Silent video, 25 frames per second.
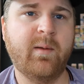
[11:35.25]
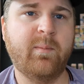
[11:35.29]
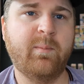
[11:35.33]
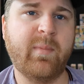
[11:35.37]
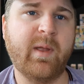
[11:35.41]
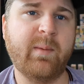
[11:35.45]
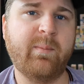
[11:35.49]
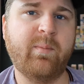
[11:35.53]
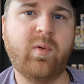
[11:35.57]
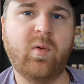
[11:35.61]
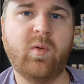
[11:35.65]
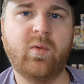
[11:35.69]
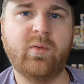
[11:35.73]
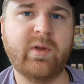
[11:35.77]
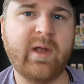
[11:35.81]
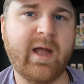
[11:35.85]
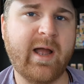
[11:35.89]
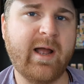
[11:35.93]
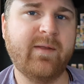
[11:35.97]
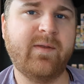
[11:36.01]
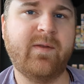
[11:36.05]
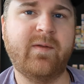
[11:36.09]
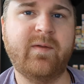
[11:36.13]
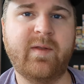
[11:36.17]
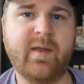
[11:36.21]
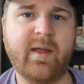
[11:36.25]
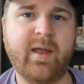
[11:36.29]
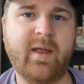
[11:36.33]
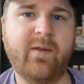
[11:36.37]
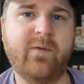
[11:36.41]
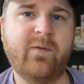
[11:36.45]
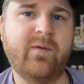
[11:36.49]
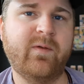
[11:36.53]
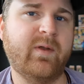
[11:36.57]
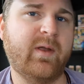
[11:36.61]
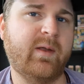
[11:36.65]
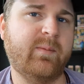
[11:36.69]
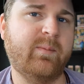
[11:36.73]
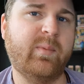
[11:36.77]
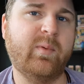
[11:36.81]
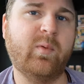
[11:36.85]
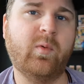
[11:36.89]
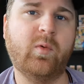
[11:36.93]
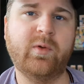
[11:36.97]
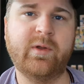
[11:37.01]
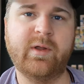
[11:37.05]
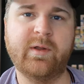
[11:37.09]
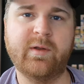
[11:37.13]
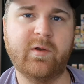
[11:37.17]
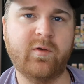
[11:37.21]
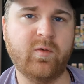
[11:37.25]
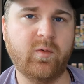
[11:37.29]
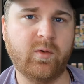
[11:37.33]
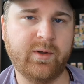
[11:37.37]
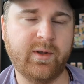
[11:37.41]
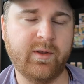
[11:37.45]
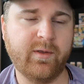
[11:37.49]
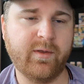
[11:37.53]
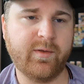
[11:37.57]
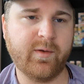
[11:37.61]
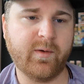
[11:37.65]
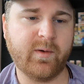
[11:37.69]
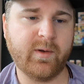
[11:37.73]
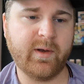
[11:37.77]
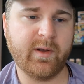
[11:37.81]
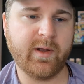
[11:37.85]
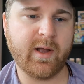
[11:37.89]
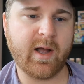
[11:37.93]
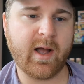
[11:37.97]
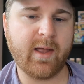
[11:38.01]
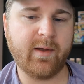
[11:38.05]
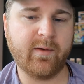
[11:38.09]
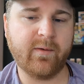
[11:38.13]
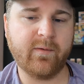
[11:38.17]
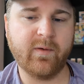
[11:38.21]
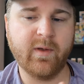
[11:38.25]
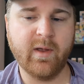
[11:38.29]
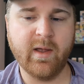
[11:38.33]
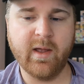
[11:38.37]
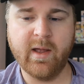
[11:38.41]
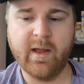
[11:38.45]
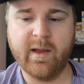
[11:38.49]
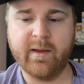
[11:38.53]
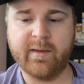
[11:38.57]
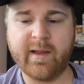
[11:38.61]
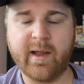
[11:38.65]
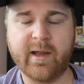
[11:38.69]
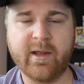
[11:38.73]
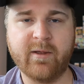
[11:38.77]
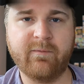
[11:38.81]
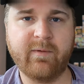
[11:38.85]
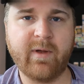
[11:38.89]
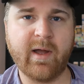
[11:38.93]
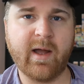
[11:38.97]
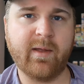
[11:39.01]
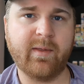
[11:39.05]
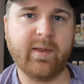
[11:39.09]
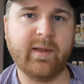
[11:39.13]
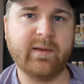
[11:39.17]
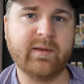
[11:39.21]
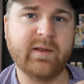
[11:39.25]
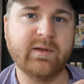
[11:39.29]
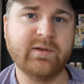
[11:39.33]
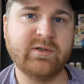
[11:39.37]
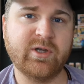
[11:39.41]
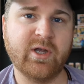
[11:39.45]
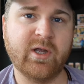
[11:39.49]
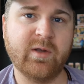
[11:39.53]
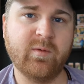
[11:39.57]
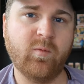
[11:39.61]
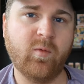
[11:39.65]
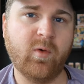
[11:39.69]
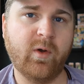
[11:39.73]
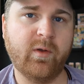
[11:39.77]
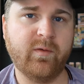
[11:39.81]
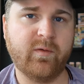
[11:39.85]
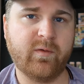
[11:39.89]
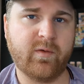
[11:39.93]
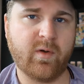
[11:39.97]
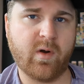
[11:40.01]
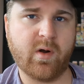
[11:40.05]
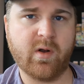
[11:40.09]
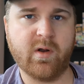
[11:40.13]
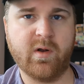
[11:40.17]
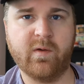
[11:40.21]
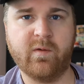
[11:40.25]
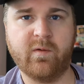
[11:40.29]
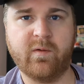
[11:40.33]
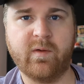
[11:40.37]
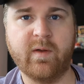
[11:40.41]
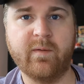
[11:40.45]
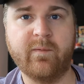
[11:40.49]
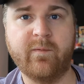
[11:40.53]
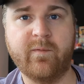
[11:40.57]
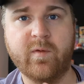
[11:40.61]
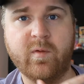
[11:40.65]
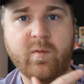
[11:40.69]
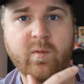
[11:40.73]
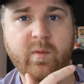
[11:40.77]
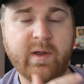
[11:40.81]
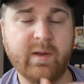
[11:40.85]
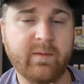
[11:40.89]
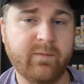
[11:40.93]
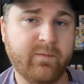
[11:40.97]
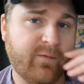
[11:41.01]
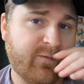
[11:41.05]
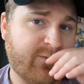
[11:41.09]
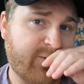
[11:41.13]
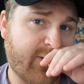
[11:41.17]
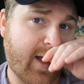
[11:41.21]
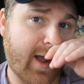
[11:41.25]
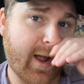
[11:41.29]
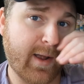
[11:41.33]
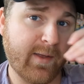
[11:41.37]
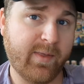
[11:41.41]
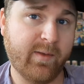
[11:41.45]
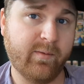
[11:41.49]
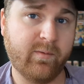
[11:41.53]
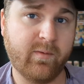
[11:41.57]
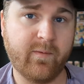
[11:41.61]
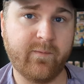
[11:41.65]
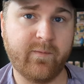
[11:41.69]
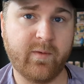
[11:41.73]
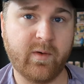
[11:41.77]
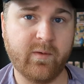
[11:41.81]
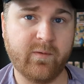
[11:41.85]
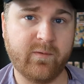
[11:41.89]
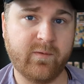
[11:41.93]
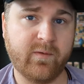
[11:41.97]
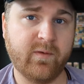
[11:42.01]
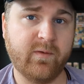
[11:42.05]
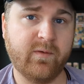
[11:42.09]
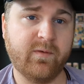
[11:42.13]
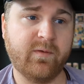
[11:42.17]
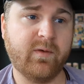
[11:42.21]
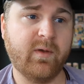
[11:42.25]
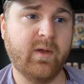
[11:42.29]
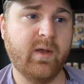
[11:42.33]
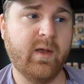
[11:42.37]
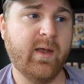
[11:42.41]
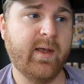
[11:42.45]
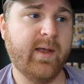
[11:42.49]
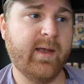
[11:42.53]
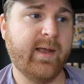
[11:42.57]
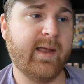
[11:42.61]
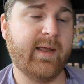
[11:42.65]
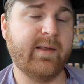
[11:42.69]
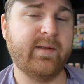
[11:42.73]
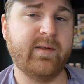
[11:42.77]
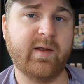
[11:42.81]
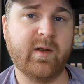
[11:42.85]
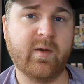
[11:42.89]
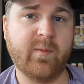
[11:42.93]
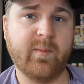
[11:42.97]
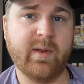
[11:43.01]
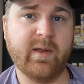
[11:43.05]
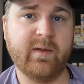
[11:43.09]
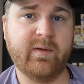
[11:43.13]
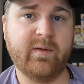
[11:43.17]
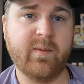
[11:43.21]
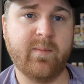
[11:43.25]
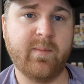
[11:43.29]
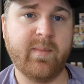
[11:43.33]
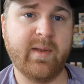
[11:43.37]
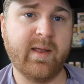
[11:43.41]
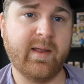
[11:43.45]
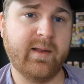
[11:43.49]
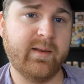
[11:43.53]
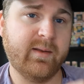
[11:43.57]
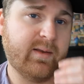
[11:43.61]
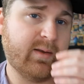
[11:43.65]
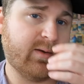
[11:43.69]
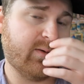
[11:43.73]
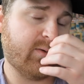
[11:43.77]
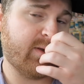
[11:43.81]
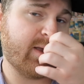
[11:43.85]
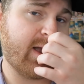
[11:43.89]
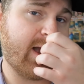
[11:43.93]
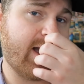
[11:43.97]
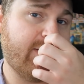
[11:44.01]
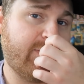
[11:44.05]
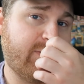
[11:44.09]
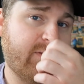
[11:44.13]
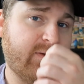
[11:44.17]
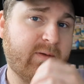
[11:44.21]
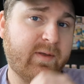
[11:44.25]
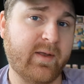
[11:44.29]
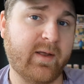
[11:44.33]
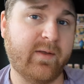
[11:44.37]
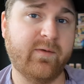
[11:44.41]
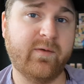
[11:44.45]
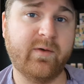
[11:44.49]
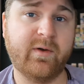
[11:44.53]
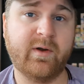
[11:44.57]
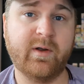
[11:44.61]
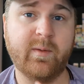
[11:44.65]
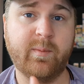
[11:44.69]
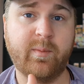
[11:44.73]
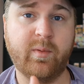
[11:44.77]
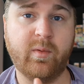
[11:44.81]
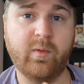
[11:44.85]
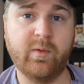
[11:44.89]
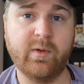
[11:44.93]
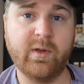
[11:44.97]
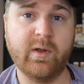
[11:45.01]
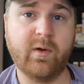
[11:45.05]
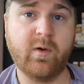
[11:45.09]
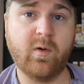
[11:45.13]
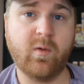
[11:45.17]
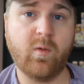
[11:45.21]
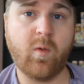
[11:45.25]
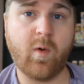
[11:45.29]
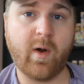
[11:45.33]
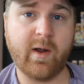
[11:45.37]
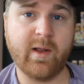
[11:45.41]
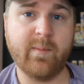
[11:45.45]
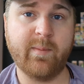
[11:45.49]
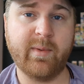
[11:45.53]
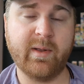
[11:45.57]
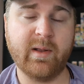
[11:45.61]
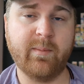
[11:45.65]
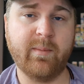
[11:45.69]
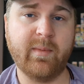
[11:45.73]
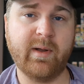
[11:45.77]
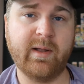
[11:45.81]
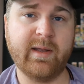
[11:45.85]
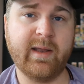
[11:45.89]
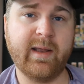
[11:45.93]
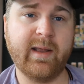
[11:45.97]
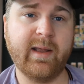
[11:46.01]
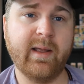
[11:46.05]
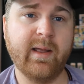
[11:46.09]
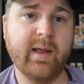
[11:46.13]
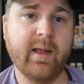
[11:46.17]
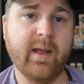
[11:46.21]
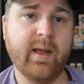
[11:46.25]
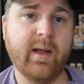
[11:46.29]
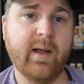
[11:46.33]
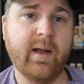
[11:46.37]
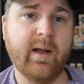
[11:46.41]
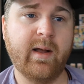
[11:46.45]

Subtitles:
They pull 9s and 10s and pull you to $20 to $30. Now you've got like the Gen 1 starters. If you can find the reverses in near mint to mint, your 9s and 10s are going to pull you quite a bit of money.